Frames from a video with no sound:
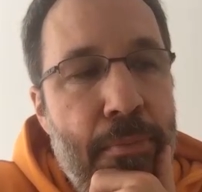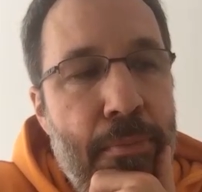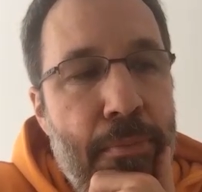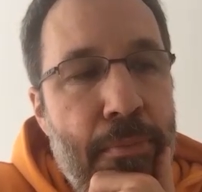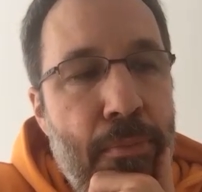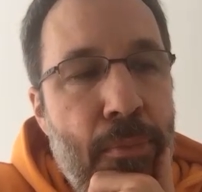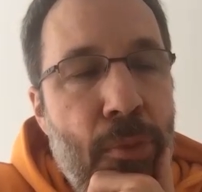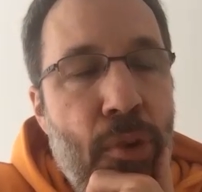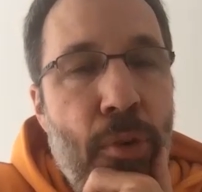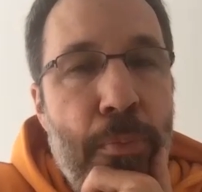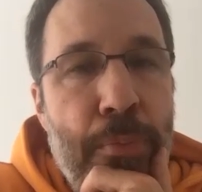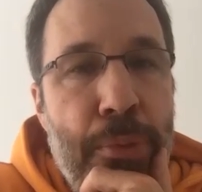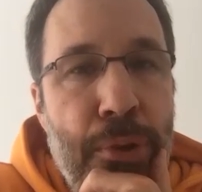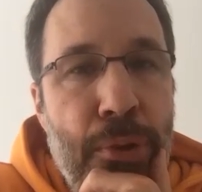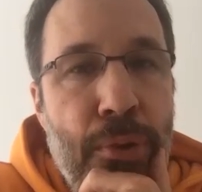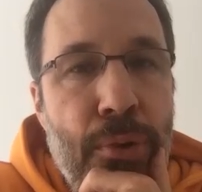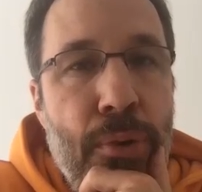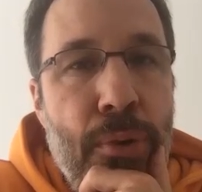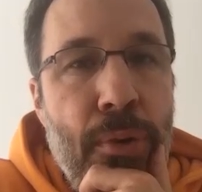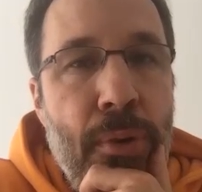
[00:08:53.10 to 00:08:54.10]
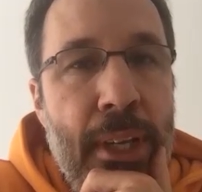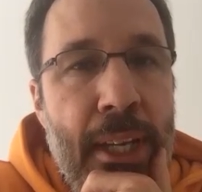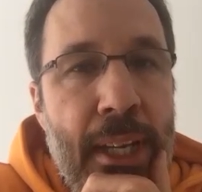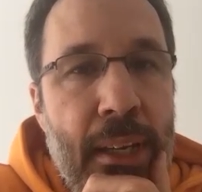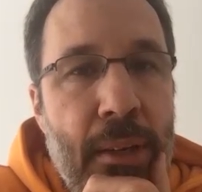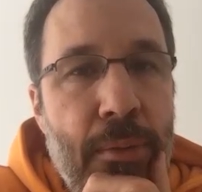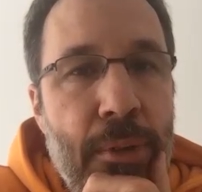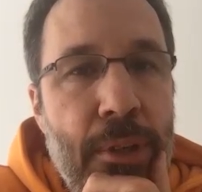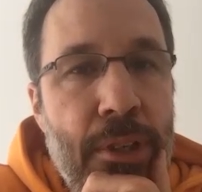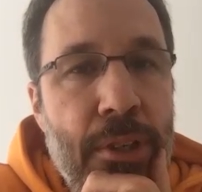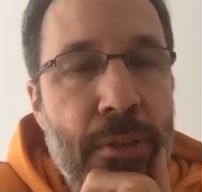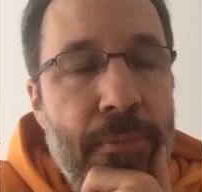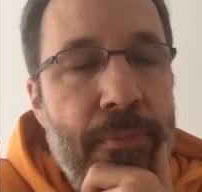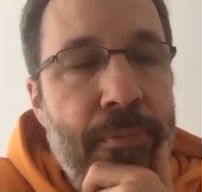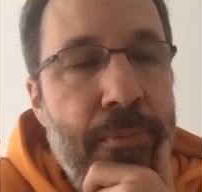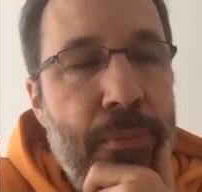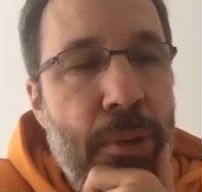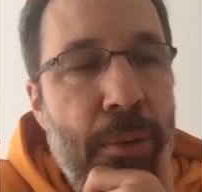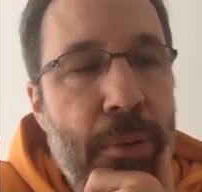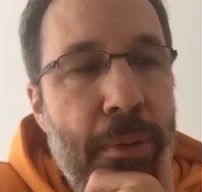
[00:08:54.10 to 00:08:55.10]
more pure language,
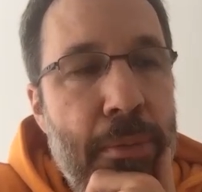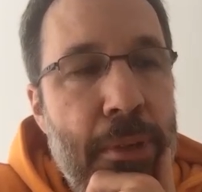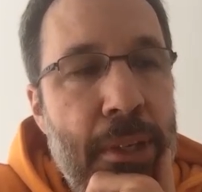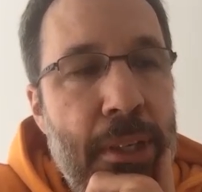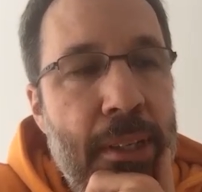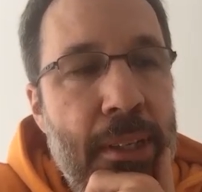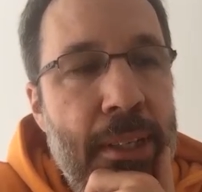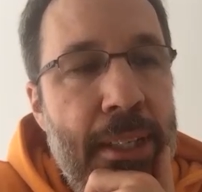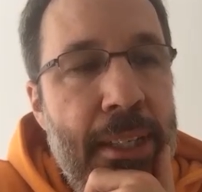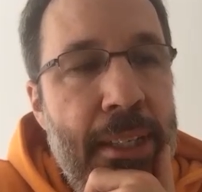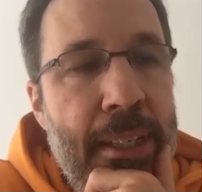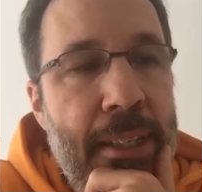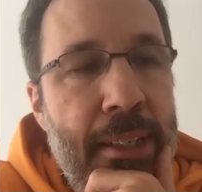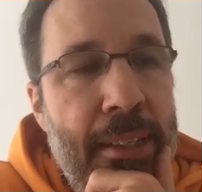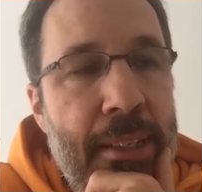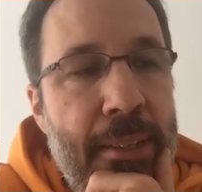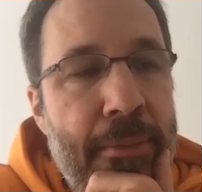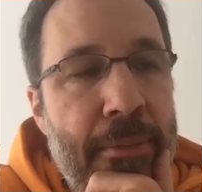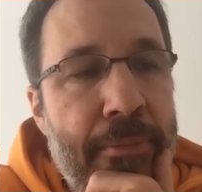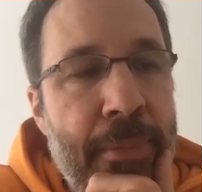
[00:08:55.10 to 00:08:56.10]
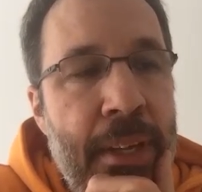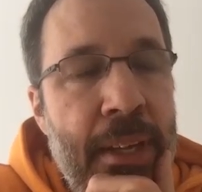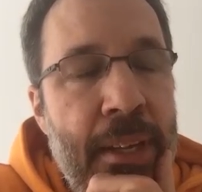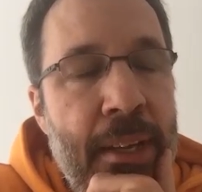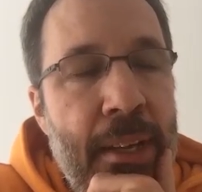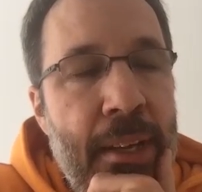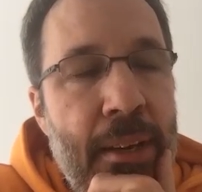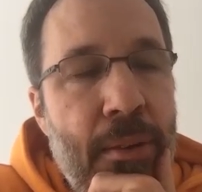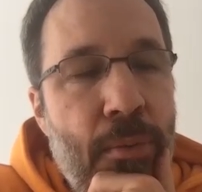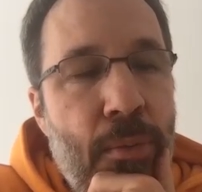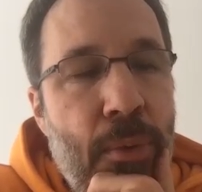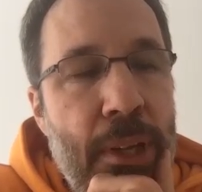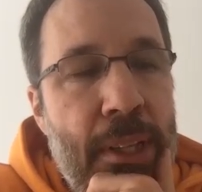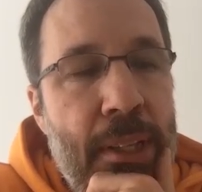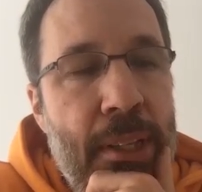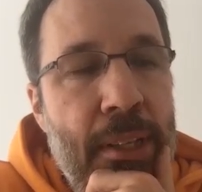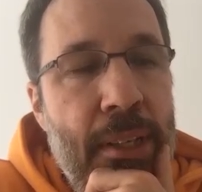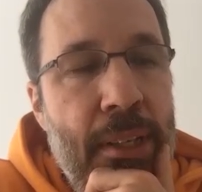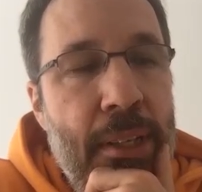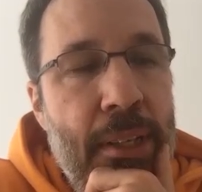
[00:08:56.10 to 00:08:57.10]
probably. With
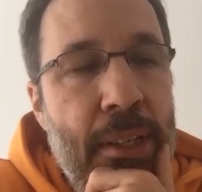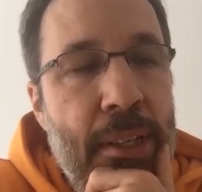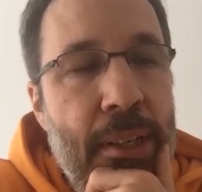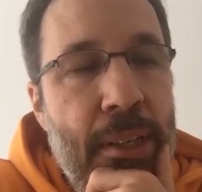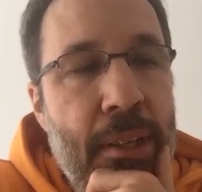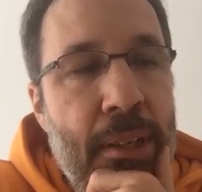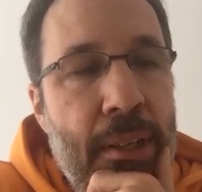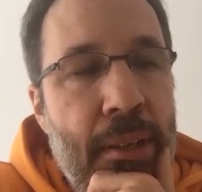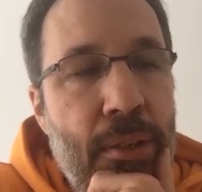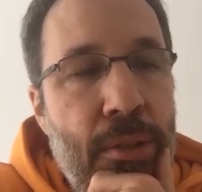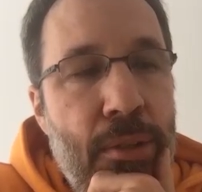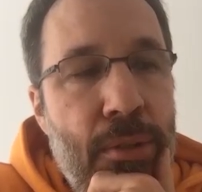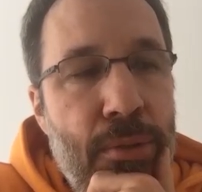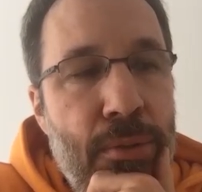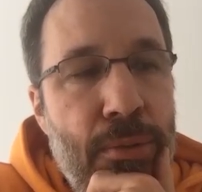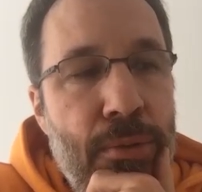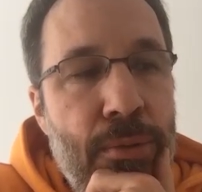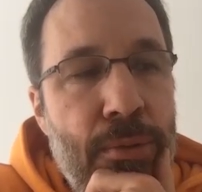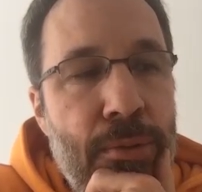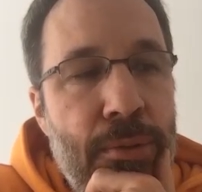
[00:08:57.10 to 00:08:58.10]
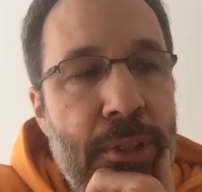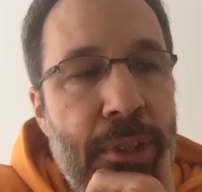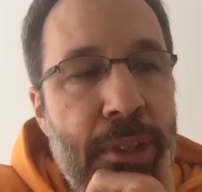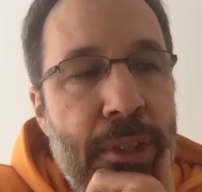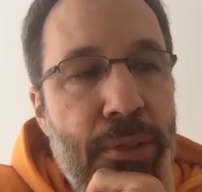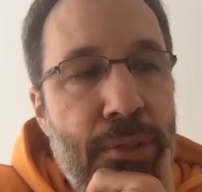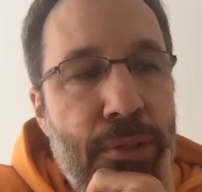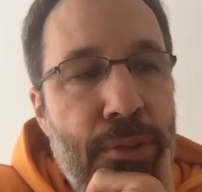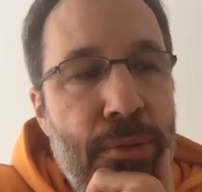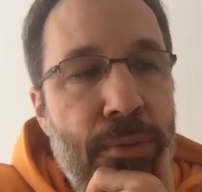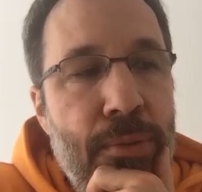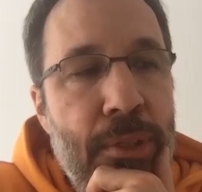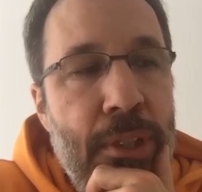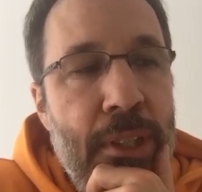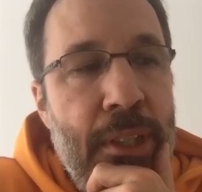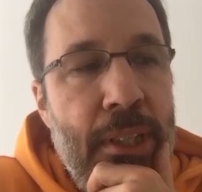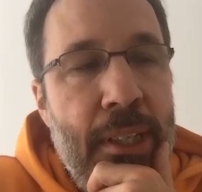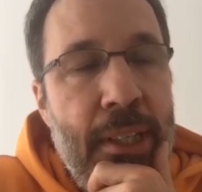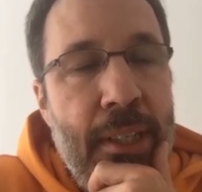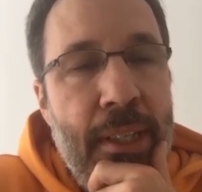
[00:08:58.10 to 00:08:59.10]
Dune,
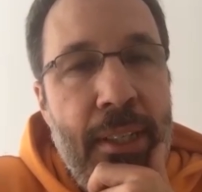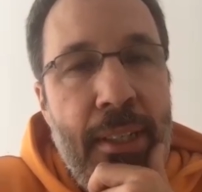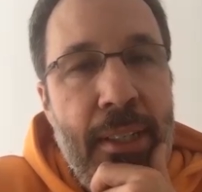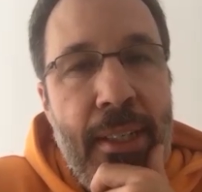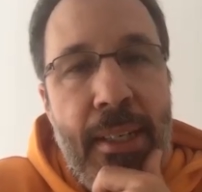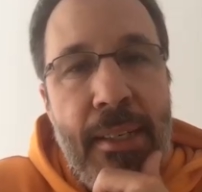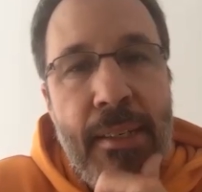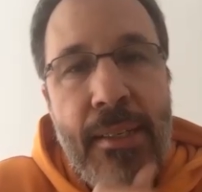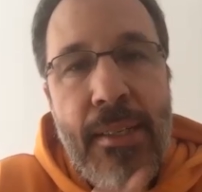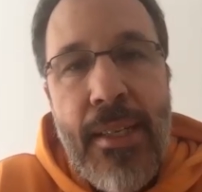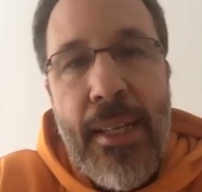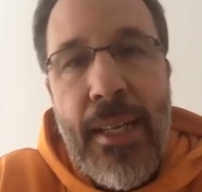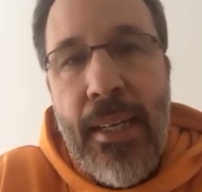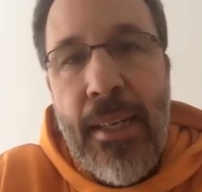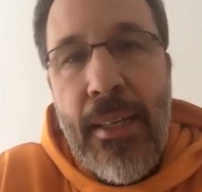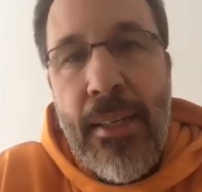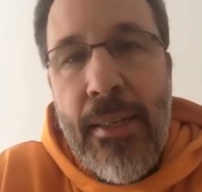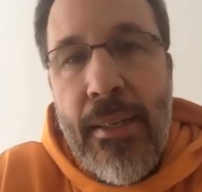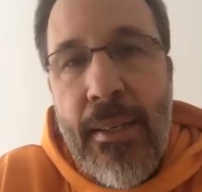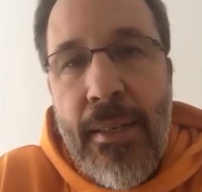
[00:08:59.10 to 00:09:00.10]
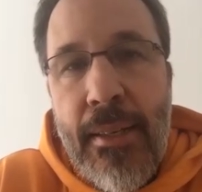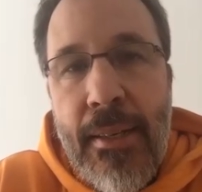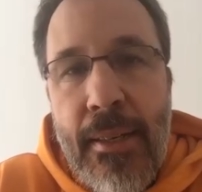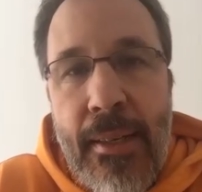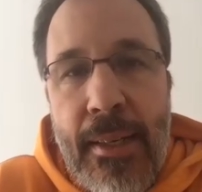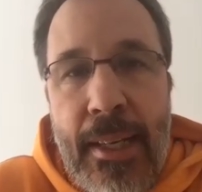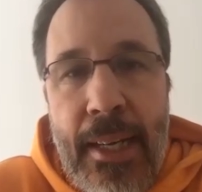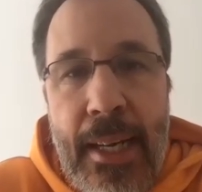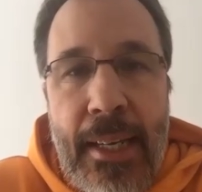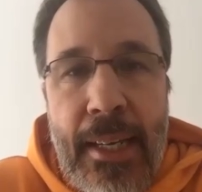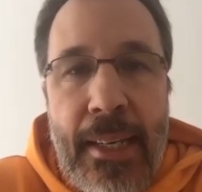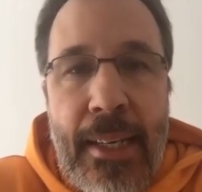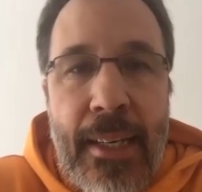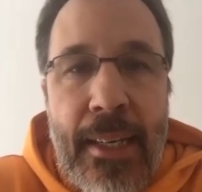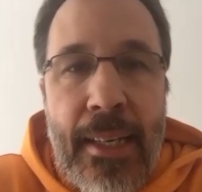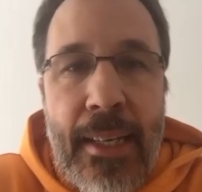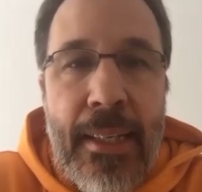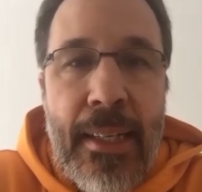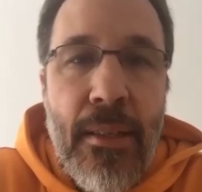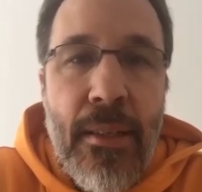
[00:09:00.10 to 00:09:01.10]
there's like the
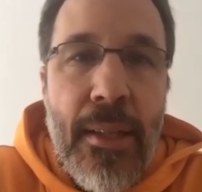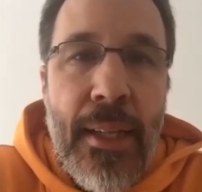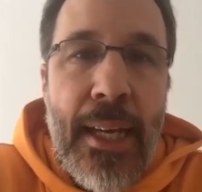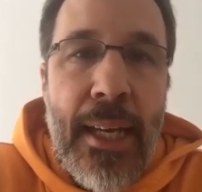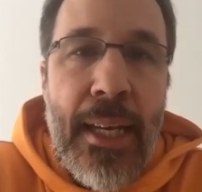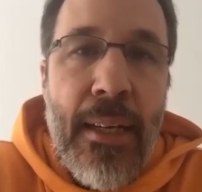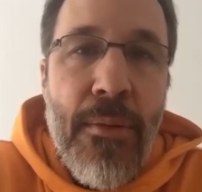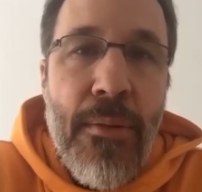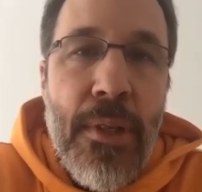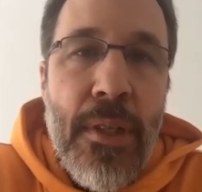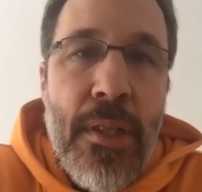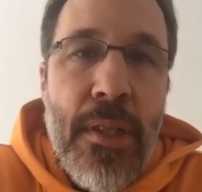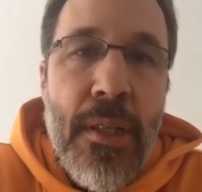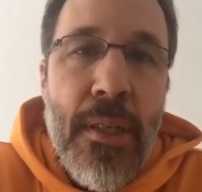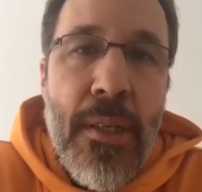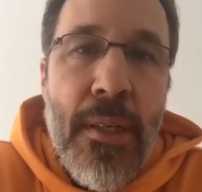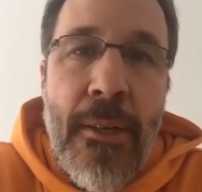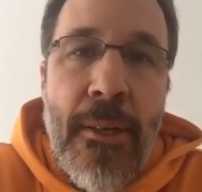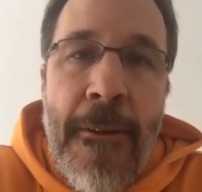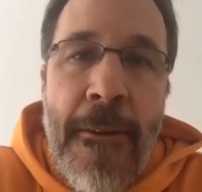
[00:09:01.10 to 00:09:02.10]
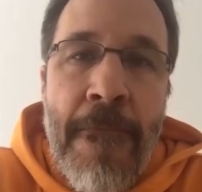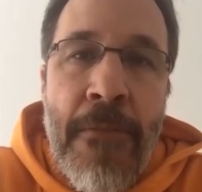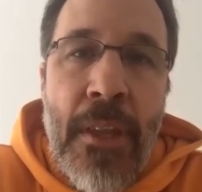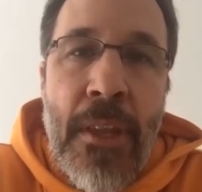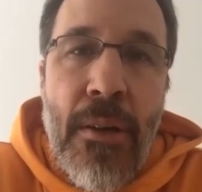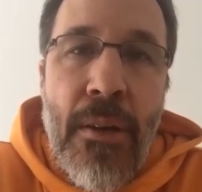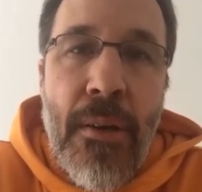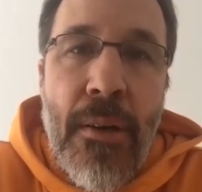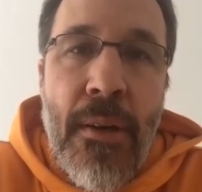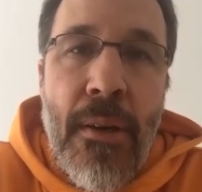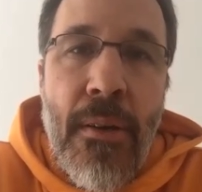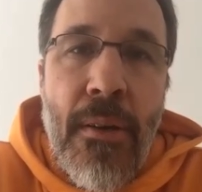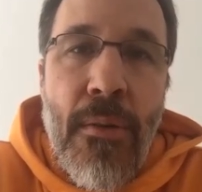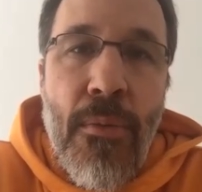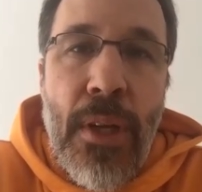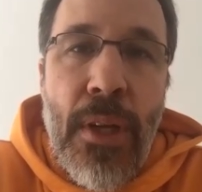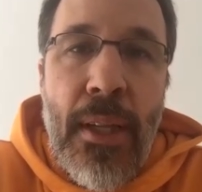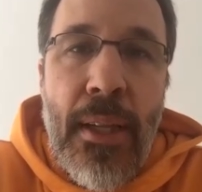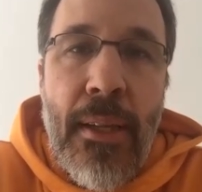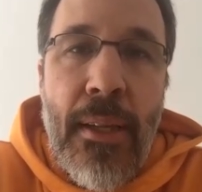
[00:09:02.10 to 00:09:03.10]
idea that the language
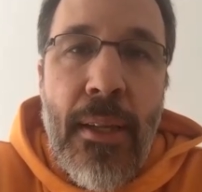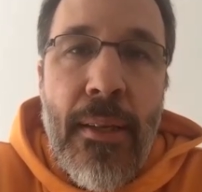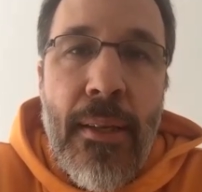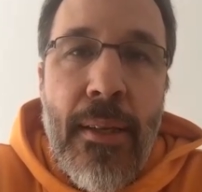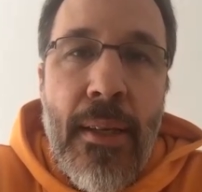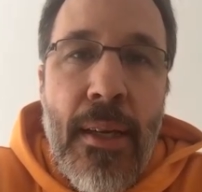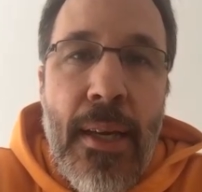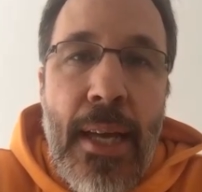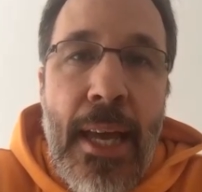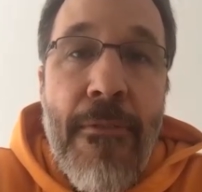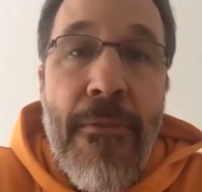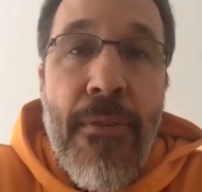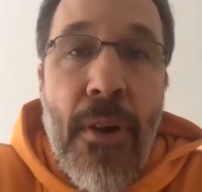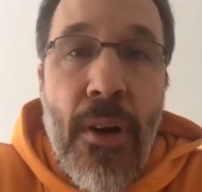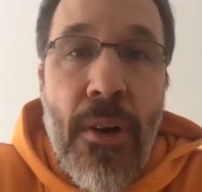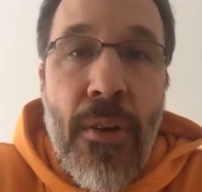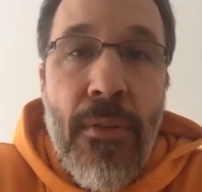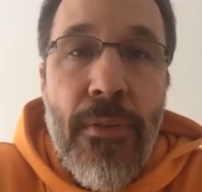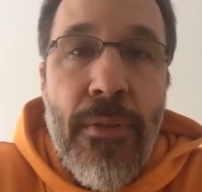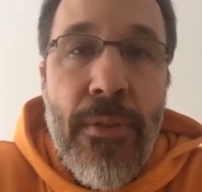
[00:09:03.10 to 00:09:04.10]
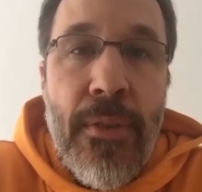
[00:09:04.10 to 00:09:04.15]
will evolve